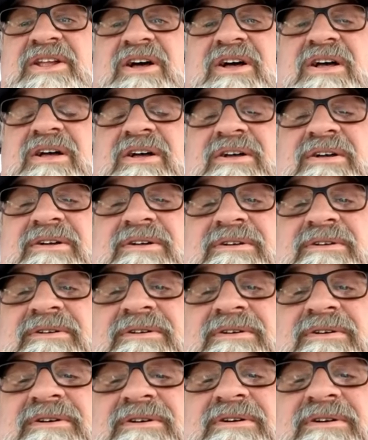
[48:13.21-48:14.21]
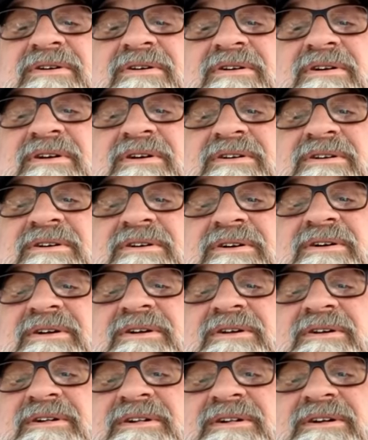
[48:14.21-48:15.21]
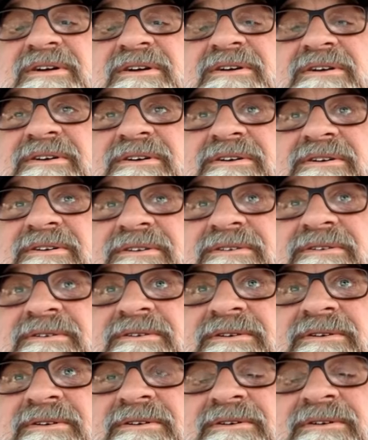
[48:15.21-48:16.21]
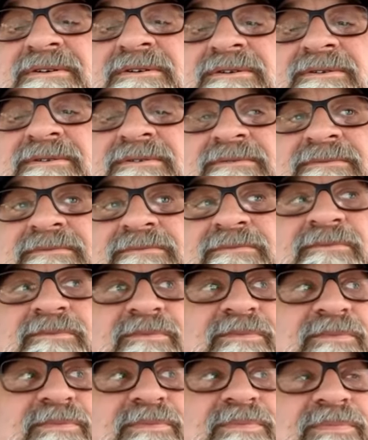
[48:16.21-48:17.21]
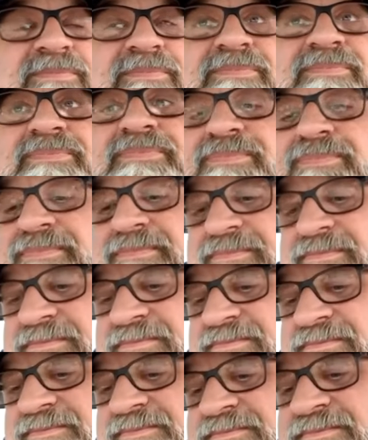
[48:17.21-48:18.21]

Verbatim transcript: Minimum wage is minimum wage. You're not going to put the pressure on the corporate, let's say Burger King and McDonald's.